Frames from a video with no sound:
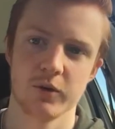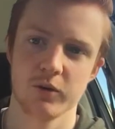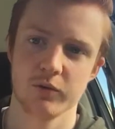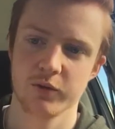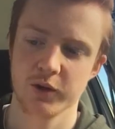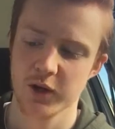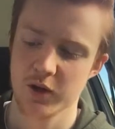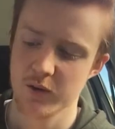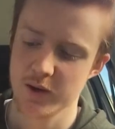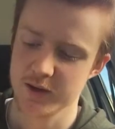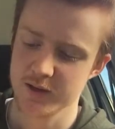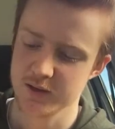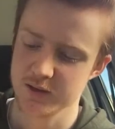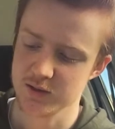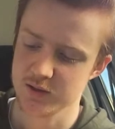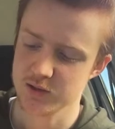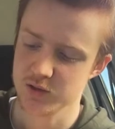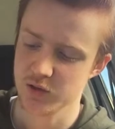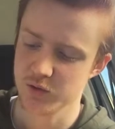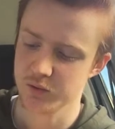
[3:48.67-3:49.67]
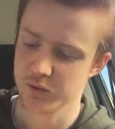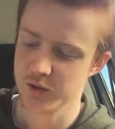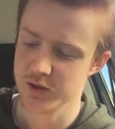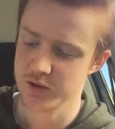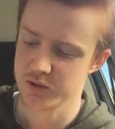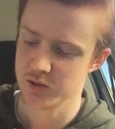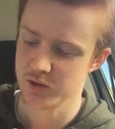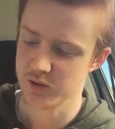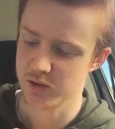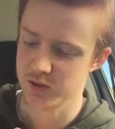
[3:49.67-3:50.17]
video editing
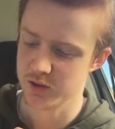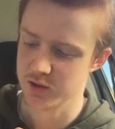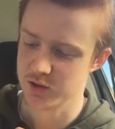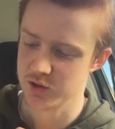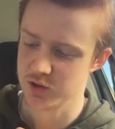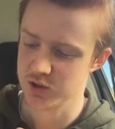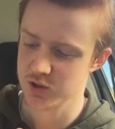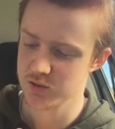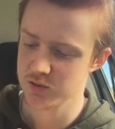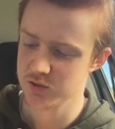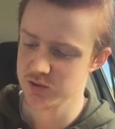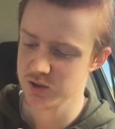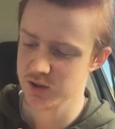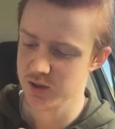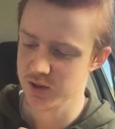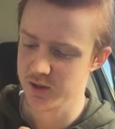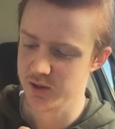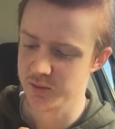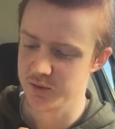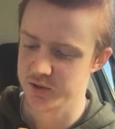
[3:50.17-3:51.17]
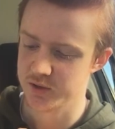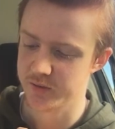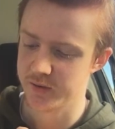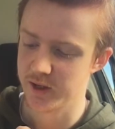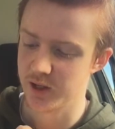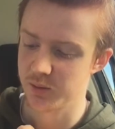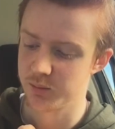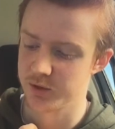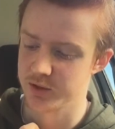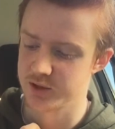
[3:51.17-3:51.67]
softwares I could use and that was
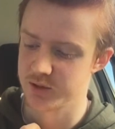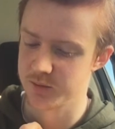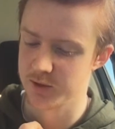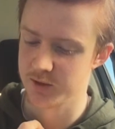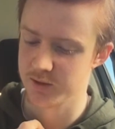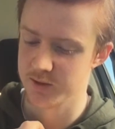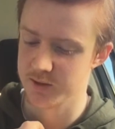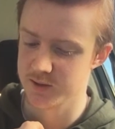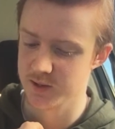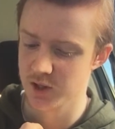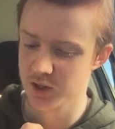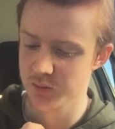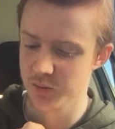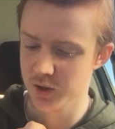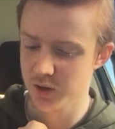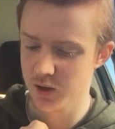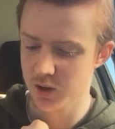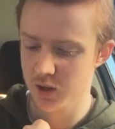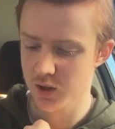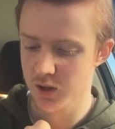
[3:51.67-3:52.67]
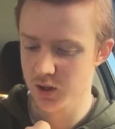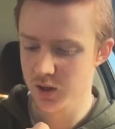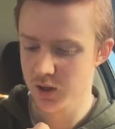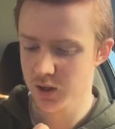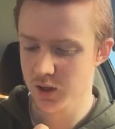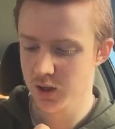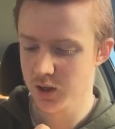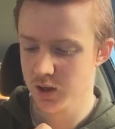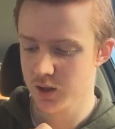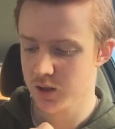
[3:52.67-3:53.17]
available to me at the time.
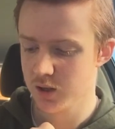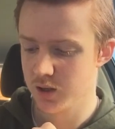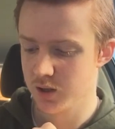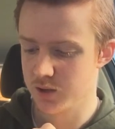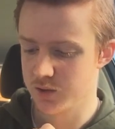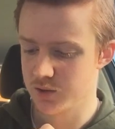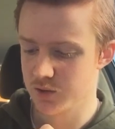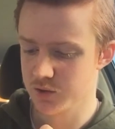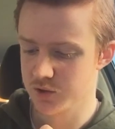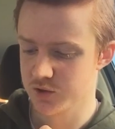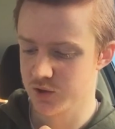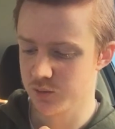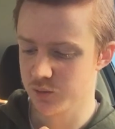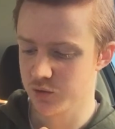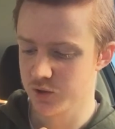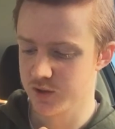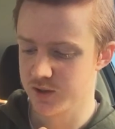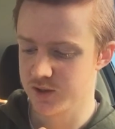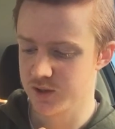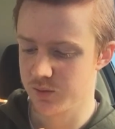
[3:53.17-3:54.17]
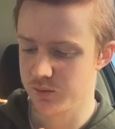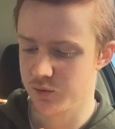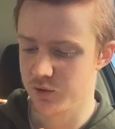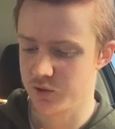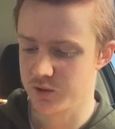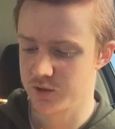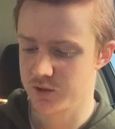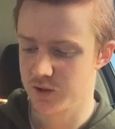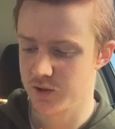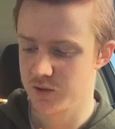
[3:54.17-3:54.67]
It's also pretty simple
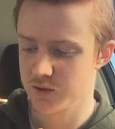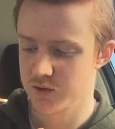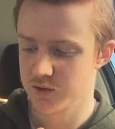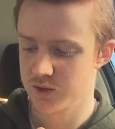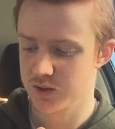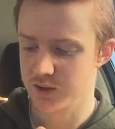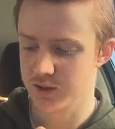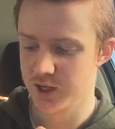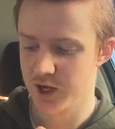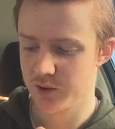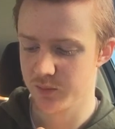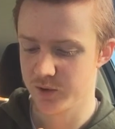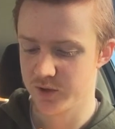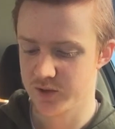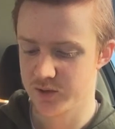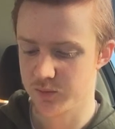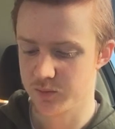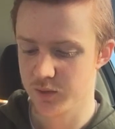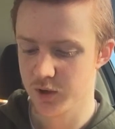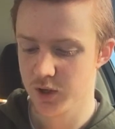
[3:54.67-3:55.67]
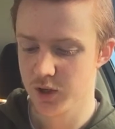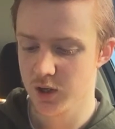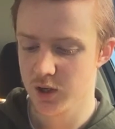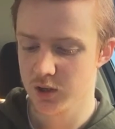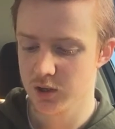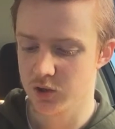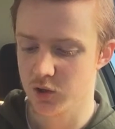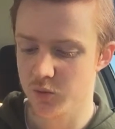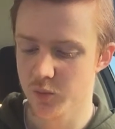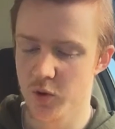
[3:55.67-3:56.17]
to use and allowed me to
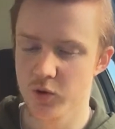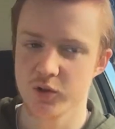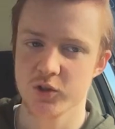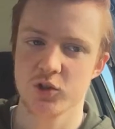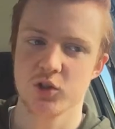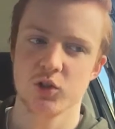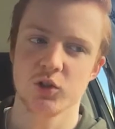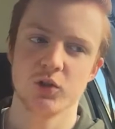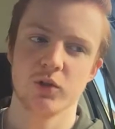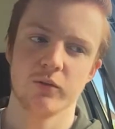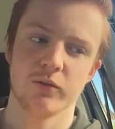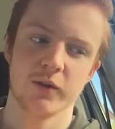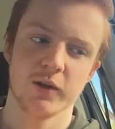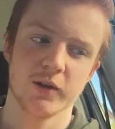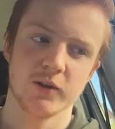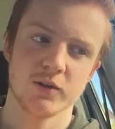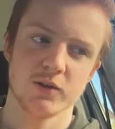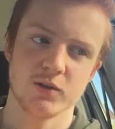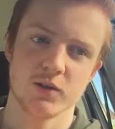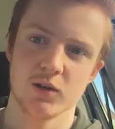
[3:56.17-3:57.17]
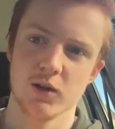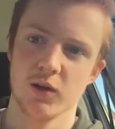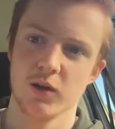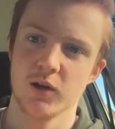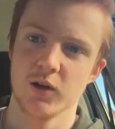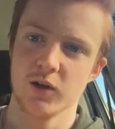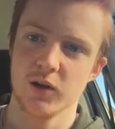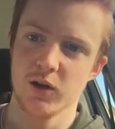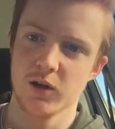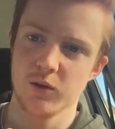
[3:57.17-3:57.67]
do a multitude of things to
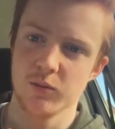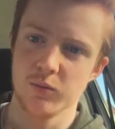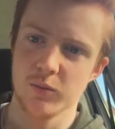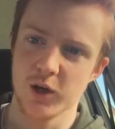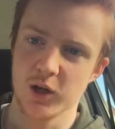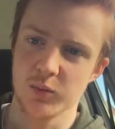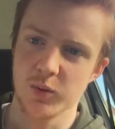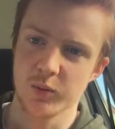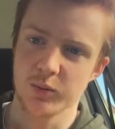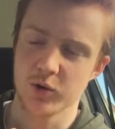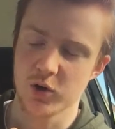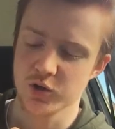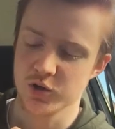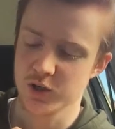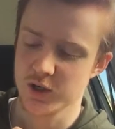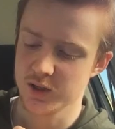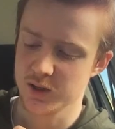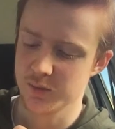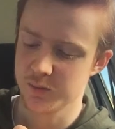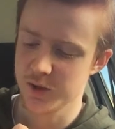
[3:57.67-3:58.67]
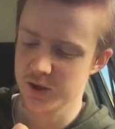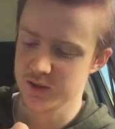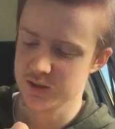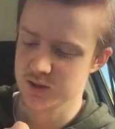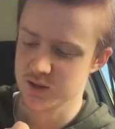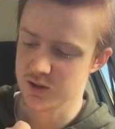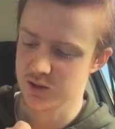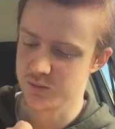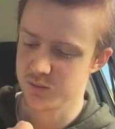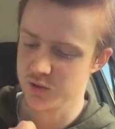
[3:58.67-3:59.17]
make my project the best
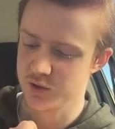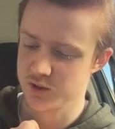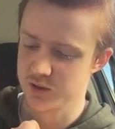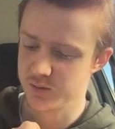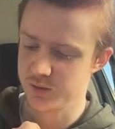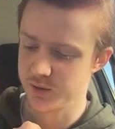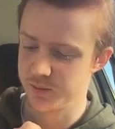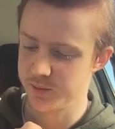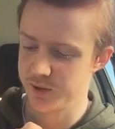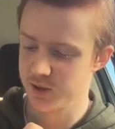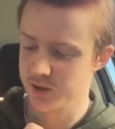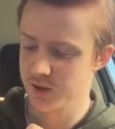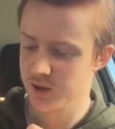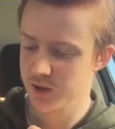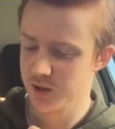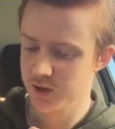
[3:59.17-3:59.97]
it could possibly be